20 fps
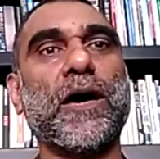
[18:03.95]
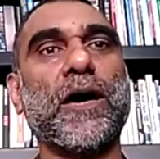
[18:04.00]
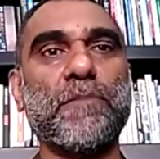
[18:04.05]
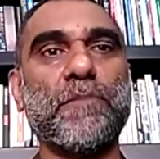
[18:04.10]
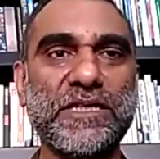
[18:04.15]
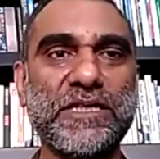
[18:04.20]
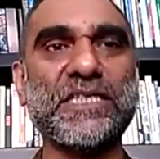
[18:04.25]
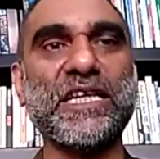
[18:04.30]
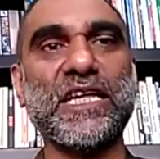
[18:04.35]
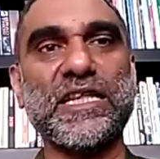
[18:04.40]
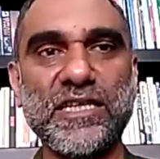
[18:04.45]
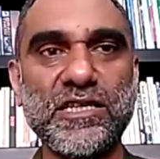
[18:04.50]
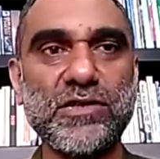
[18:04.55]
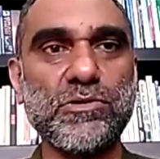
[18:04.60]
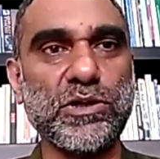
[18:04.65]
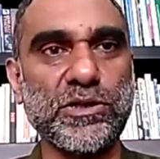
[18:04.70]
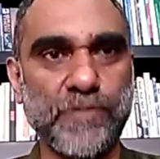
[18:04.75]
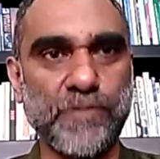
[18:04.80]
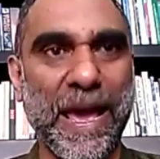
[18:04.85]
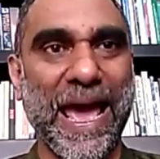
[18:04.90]
up and said this
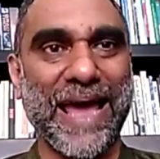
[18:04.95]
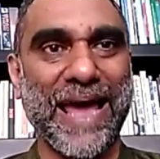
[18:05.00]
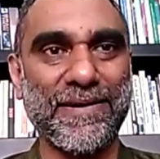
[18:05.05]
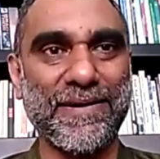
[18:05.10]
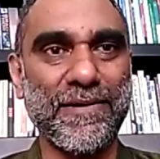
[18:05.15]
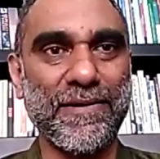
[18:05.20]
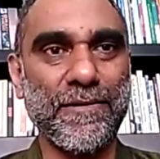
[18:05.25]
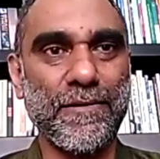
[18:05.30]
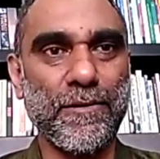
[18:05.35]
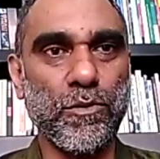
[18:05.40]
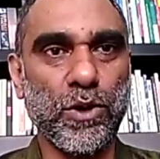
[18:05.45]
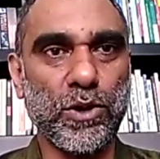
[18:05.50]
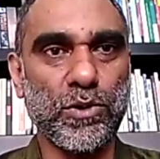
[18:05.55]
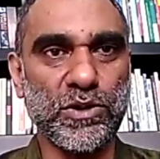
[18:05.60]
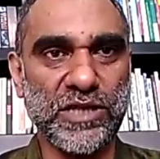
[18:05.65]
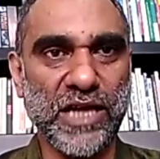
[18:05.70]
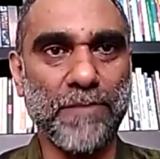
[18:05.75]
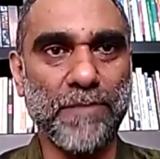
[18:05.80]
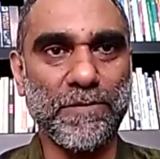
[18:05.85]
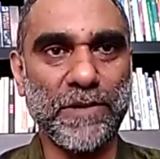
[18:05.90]
was mad, what was
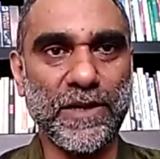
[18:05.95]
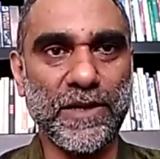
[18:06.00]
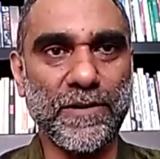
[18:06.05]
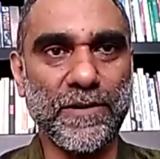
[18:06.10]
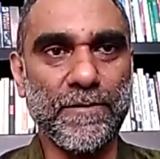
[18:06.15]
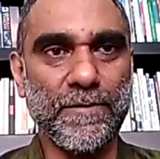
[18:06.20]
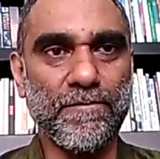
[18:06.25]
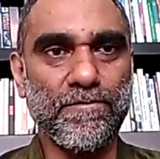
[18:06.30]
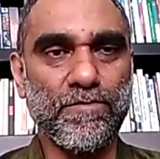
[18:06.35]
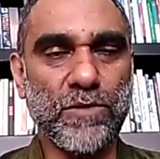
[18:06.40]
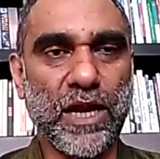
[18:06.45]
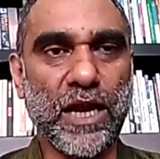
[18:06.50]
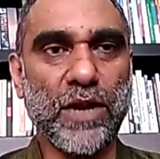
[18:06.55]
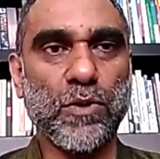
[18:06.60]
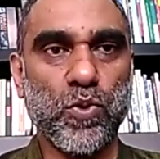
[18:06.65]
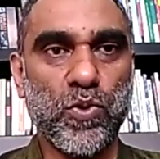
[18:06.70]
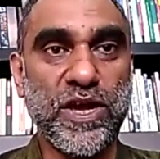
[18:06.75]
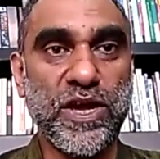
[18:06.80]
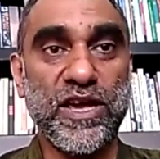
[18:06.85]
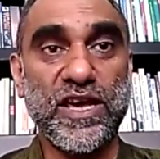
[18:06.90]
happening. That
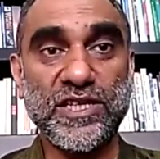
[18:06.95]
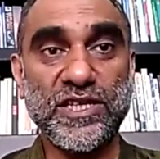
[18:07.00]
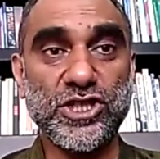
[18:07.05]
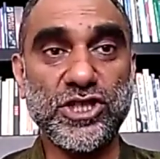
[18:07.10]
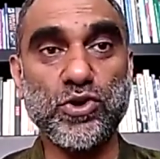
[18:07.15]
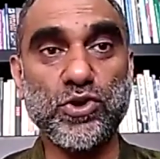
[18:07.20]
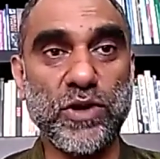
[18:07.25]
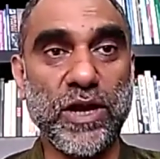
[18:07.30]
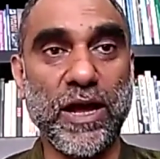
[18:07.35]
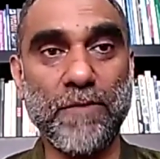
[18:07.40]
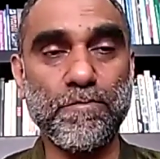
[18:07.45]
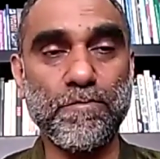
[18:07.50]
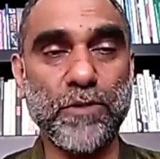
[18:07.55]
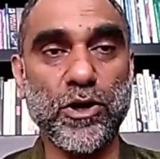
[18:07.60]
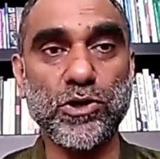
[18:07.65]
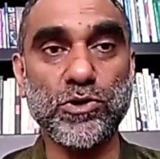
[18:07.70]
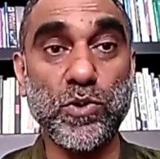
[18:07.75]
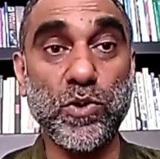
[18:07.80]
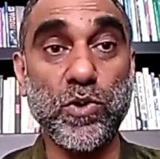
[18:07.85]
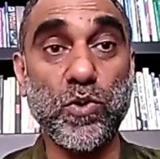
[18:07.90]
we stood up
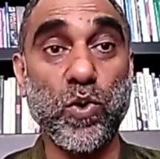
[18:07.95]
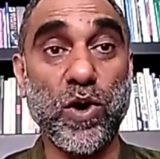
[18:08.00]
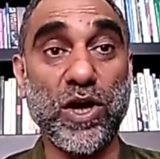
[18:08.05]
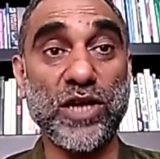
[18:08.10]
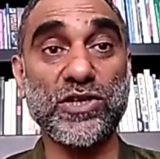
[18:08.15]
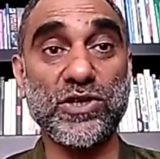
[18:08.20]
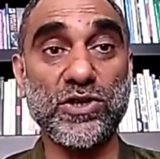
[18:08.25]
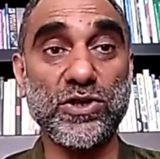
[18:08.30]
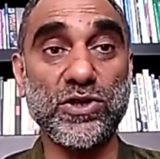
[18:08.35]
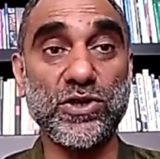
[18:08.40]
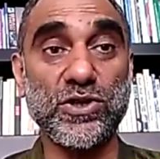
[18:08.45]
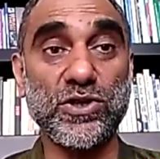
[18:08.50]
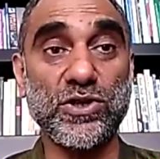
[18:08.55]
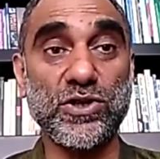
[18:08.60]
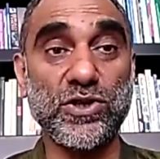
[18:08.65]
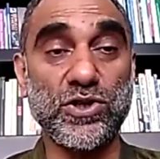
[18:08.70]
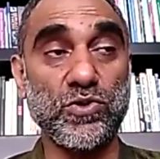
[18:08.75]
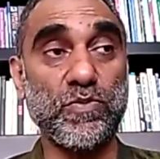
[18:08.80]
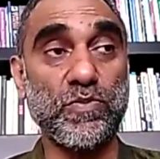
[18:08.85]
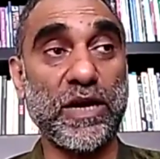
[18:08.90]
because we want
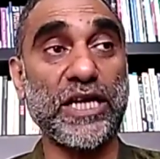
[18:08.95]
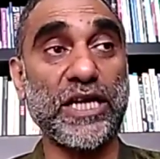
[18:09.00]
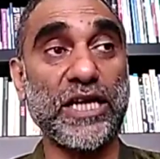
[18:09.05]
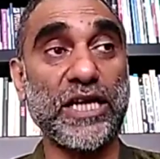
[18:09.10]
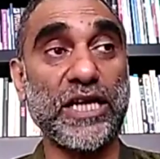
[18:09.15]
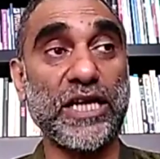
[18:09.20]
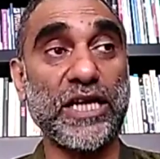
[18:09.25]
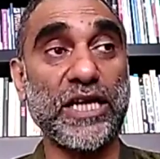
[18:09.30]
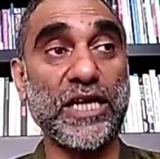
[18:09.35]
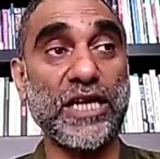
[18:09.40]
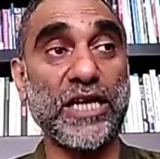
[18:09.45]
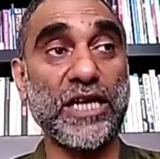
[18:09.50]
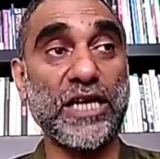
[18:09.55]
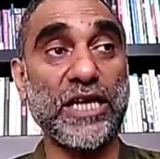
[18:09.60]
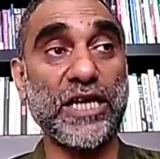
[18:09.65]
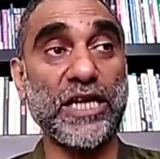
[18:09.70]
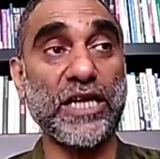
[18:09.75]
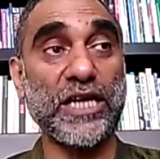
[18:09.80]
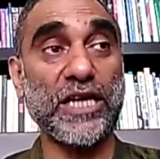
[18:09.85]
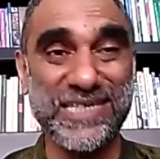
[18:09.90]
to make sure that
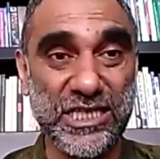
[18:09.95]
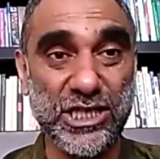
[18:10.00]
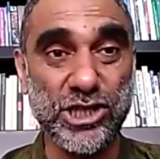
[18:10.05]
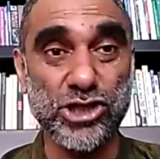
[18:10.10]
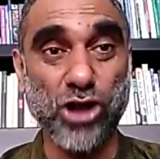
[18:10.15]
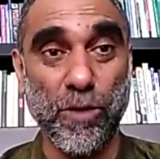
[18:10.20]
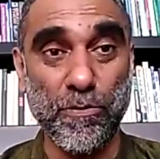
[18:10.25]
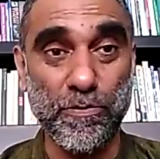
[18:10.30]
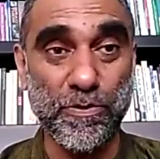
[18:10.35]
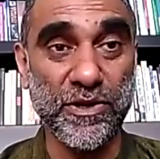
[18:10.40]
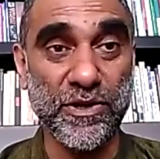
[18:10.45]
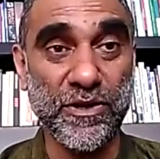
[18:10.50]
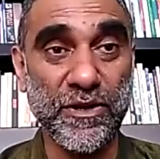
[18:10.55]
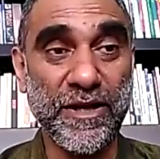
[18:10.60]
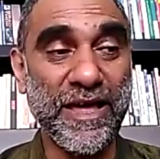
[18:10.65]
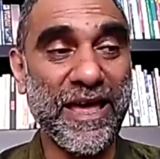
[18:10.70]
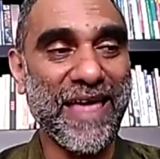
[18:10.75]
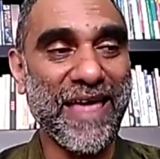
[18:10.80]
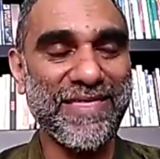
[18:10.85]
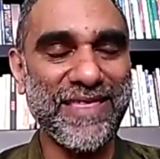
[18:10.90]
the madness
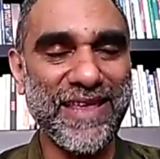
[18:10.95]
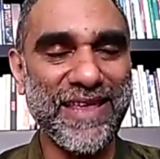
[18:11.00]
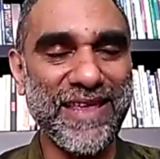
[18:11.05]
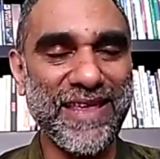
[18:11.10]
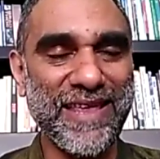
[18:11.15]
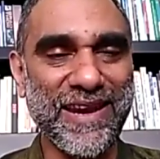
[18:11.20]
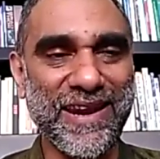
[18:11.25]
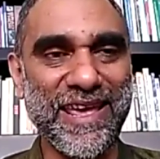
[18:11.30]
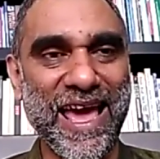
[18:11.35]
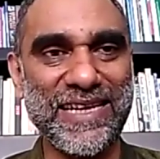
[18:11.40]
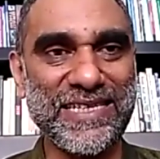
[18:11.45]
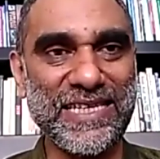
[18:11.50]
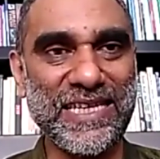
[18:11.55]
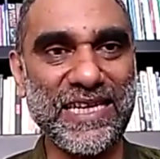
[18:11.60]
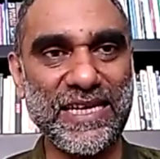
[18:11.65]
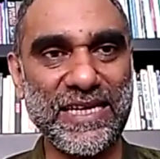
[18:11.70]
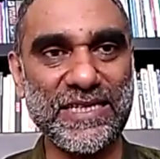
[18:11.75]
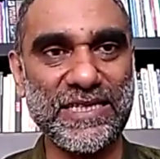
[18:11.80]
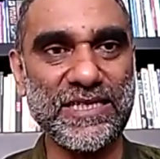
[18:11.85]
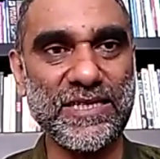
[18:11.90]
stopped. And the
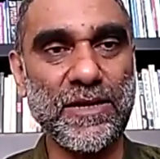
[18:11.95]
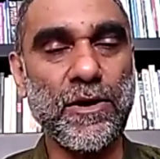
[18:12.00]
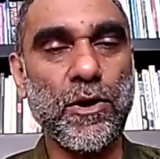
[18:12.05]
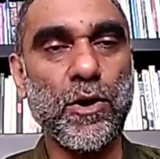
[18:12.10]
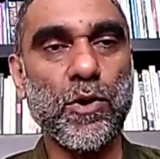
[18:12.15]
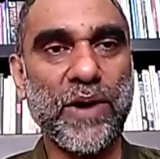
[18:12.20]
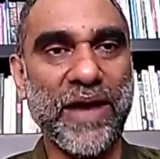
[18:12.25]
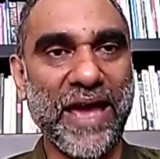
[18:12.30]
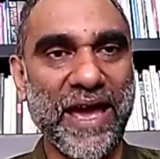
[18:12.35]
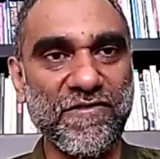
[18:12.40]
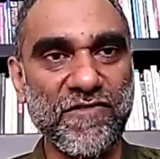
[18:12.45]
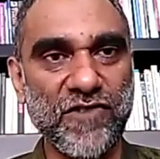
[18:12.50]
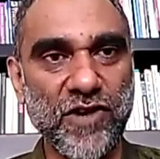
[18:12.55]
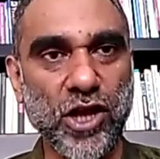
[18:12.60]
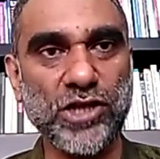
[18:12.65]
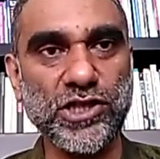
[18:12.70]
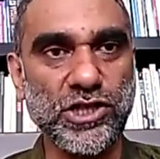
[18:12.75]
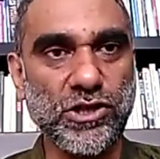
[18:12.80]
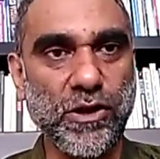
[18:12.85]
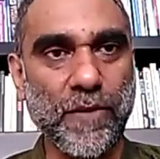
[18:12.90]
reality is, we
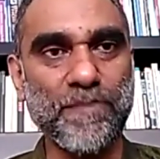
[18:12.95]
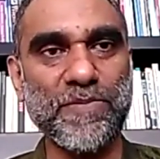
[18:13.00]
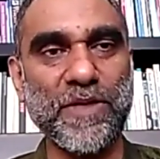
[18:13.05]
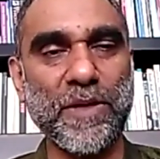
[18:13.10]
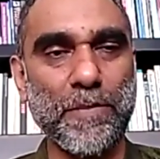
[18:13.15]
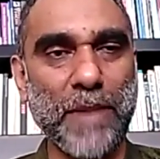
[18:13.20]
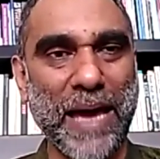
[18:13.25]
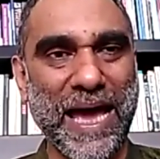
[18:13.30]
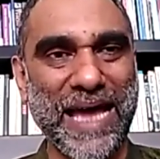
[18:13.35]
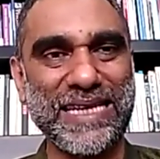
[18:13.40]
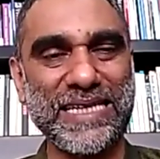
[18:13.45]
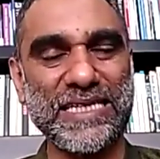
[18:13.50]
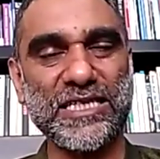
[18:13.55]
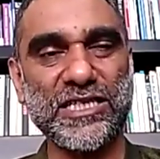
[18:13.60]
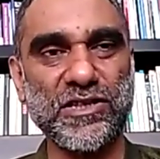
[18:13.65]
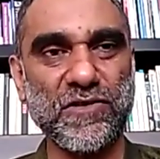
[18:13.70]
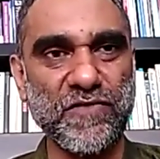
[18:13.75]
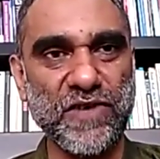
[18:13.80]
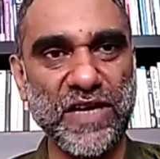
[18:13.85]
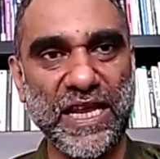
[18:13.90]
have not stopped the
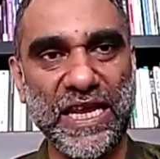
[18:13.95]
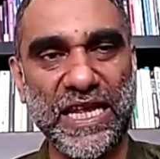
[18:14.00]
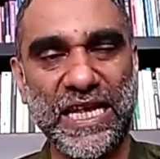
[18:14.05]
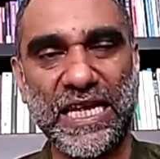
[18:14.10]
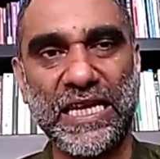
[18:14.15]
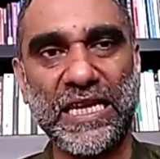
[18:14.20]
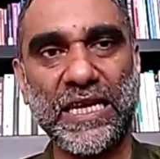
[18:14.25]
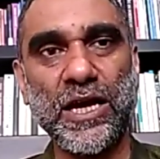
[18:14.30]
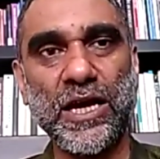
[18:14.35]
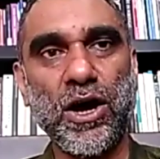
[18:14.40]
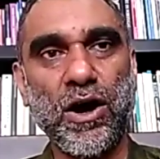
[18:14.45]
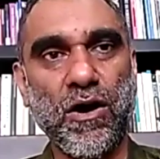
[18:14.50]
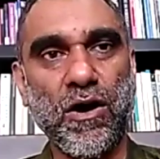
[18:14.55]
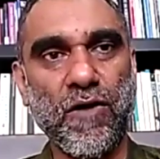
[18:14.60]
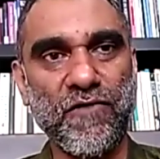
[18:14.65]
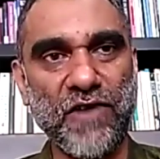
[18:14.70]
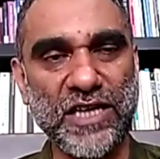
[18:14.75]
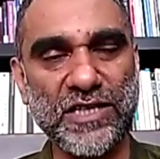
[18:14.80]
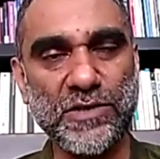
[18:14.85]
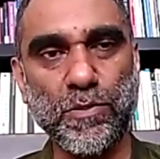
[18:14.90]
madness of greed,
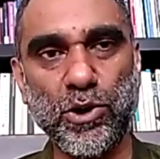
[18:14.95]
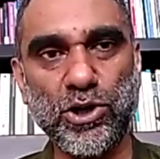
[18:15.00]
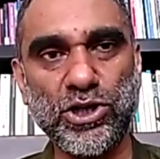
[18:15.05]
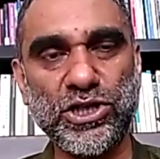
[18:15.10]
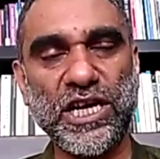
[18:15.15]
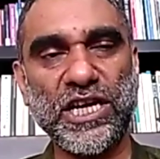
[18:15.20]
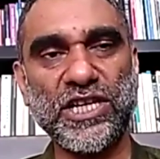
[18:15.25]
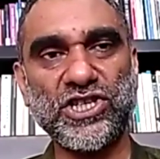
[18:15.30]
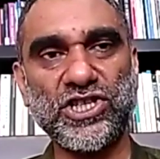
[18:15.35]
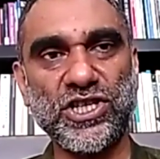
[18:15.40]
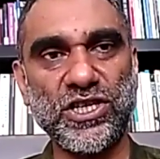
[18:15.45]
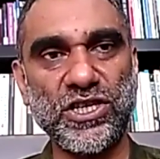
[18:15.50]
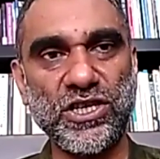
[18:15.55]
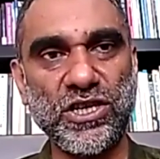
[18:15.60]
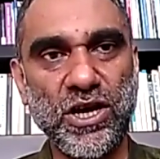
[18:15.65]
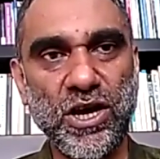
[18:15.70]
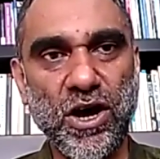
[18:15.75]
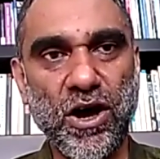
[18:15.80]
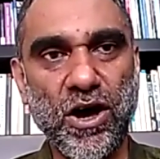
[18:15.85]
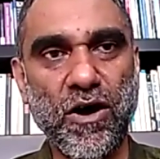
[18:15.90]
of
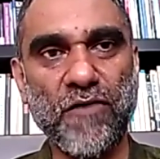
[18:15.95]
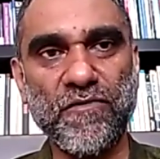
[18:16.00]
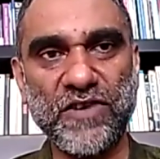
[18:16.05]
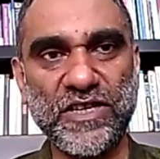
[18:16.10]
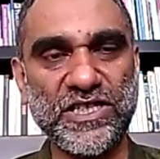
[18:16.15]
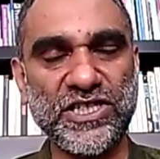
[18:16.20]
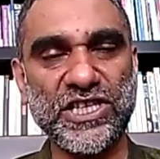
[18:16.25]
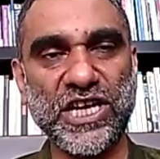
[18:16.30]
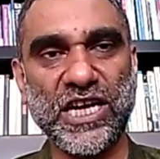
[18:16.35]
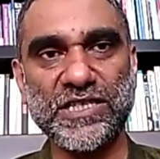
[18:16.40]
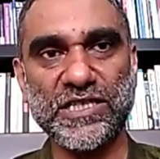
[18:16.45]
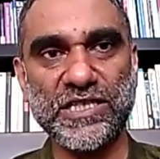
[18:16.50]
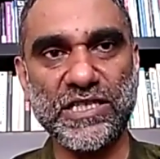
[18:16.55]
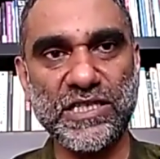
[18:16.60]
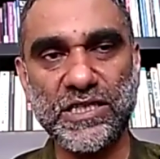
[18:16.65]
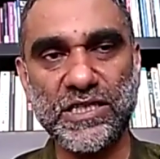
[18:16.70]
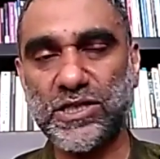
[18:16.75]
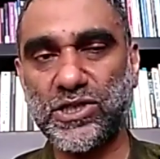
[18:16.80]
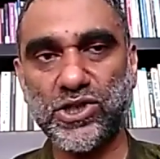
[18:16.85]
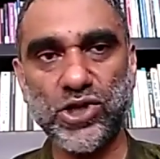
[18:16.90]
exploitation, of
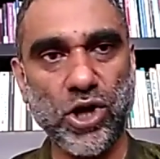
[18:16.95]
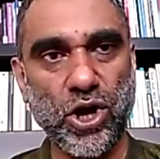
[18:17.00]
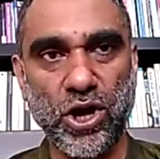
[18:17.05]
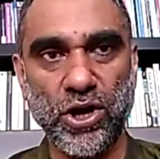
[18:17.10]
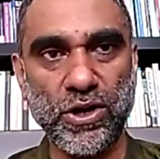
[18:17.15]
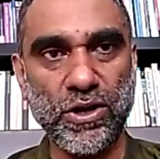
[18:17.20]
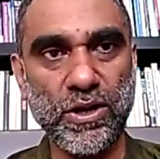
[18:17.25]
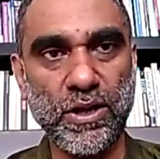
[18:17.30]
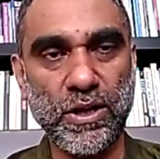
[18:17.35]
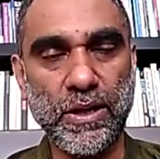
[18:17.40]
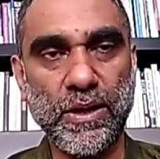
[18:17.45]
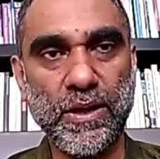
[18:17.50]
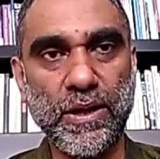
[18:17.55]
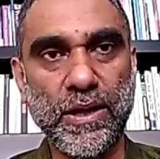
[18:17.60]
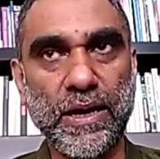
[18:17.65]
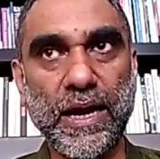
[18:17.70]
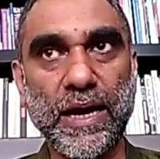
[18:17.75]
injustice, and so on.